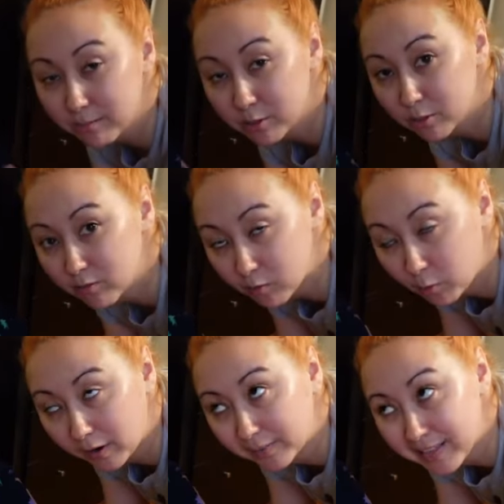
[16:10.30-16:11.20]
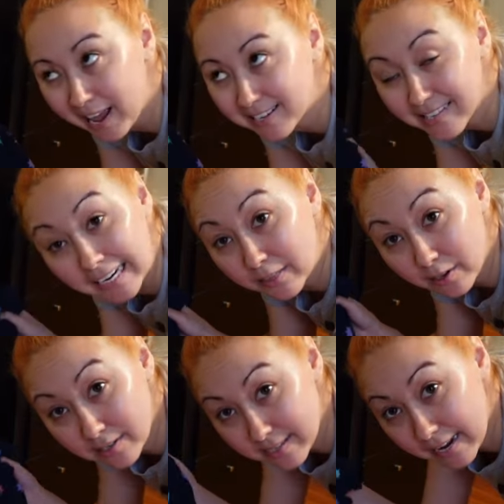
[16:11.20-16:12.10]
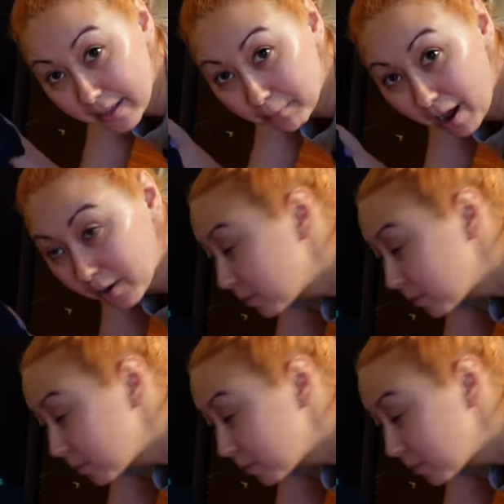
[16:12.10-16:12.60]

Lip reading: jumpsuit for that second Thursday that we're not